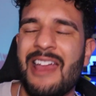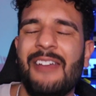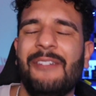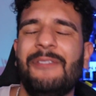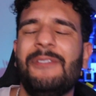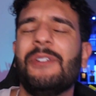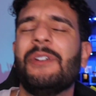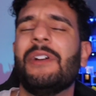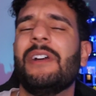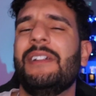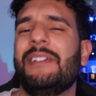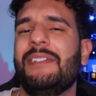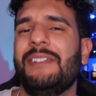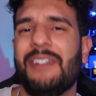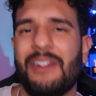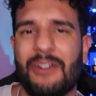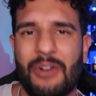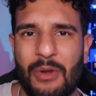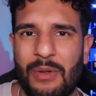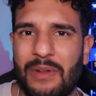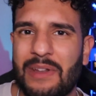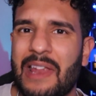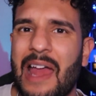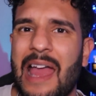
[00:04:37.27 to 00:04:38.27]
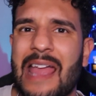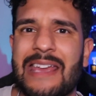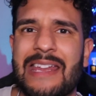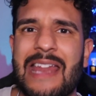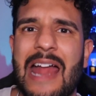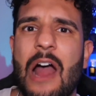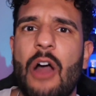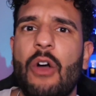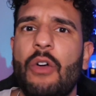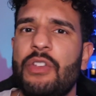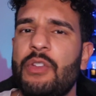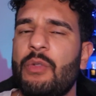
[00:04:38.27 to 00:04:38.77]
If you're, night
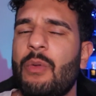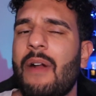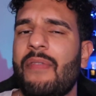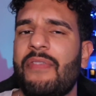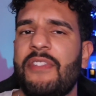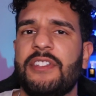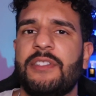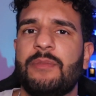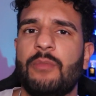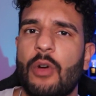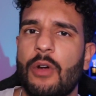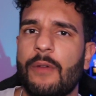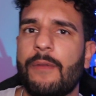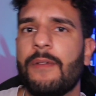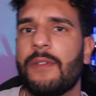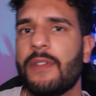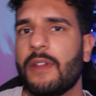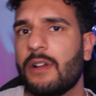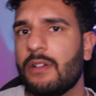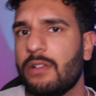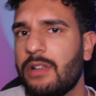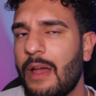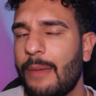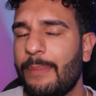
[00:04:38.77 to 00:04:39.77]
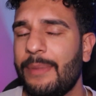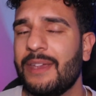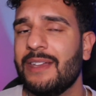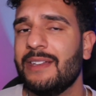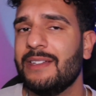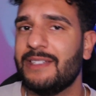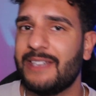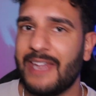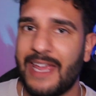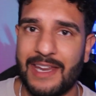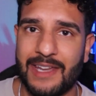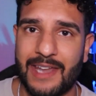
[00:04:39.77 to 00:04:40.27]
out, you want this more for the
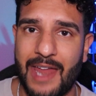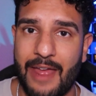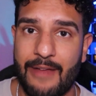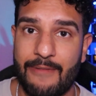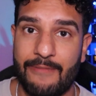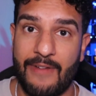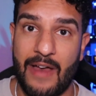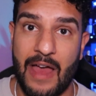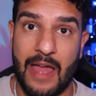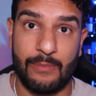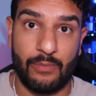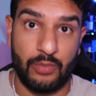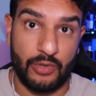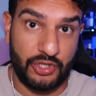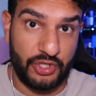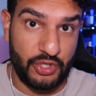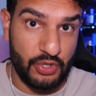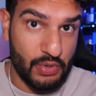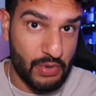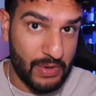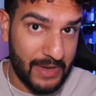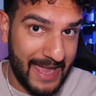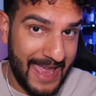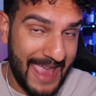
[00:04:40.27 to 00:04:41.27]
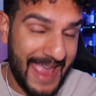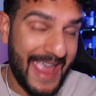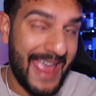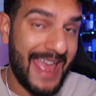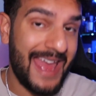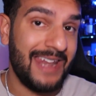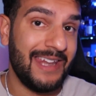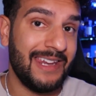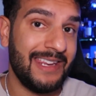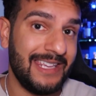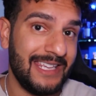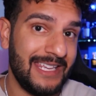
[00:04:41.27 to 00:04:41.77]
clubbing date night vibe, which you
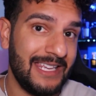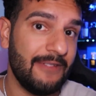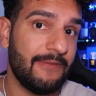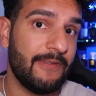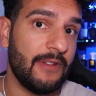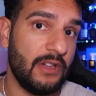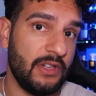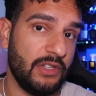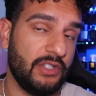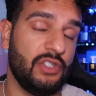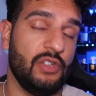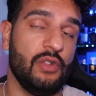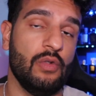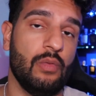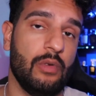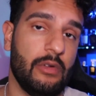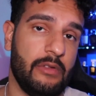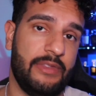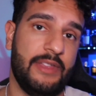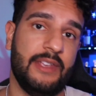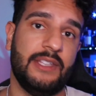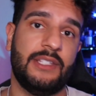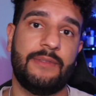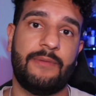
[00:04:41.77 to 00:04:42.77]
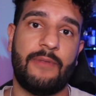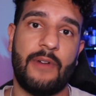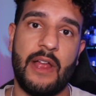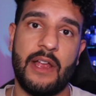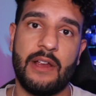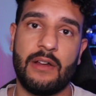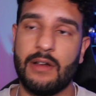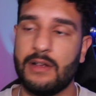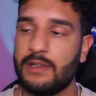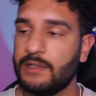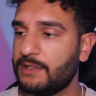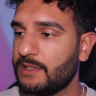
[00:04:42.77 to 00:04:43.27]
can even do with this
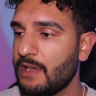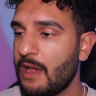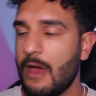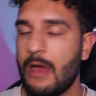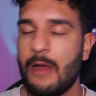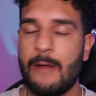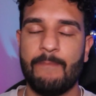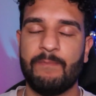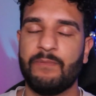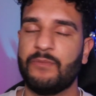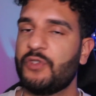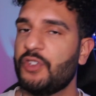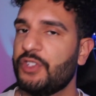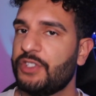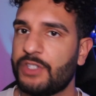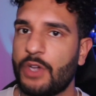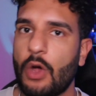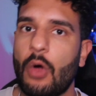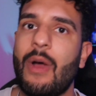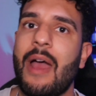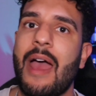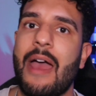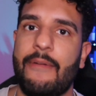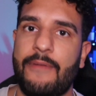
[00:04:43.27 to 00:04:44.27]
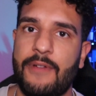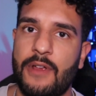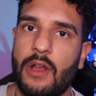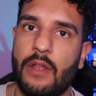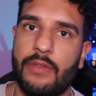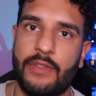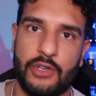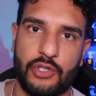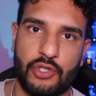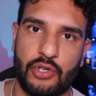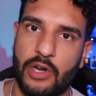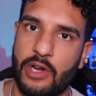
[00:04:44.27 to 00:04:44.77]
fragrance. Just go heavy
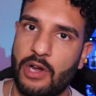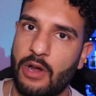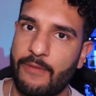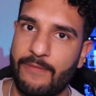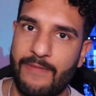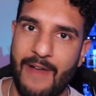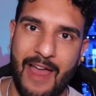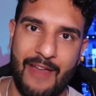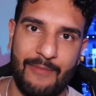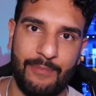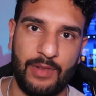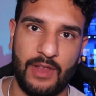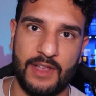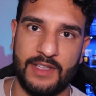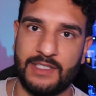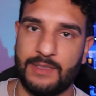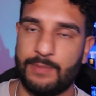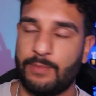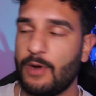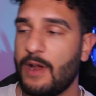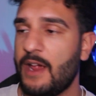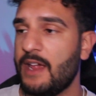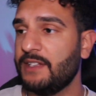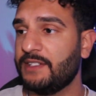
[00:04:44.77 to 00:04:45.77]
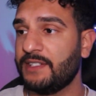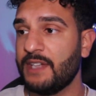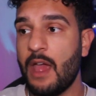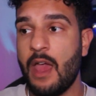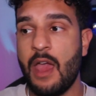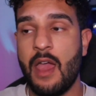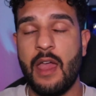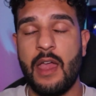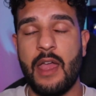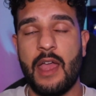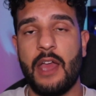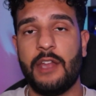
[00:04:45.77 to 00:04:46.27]
on the trigger, 5+ sprays,
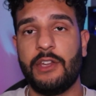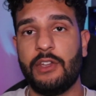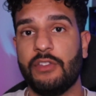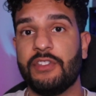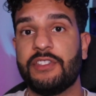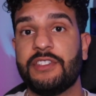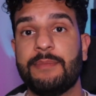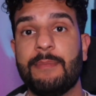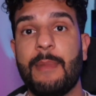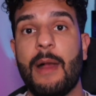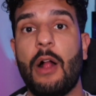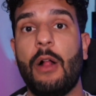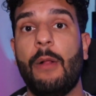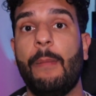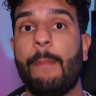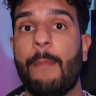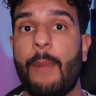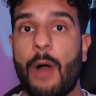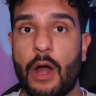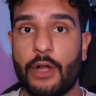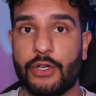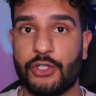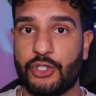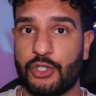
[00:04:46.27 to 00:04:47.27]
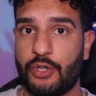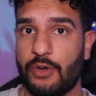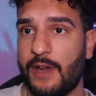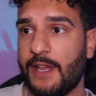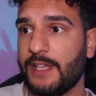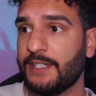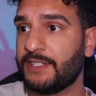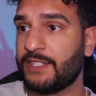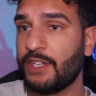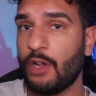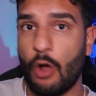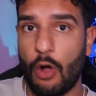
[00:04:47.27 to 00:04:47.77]
and you'll smell
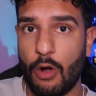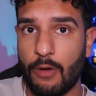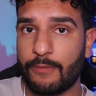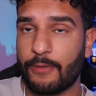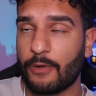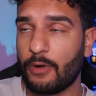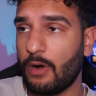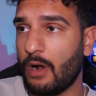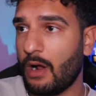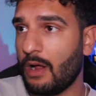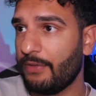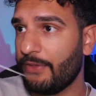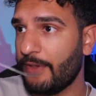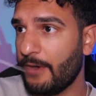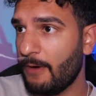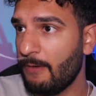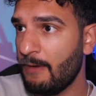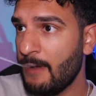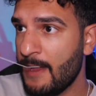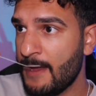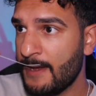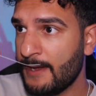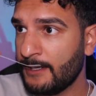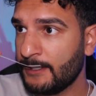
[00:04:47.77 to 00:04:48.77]
monstrous. Overall though,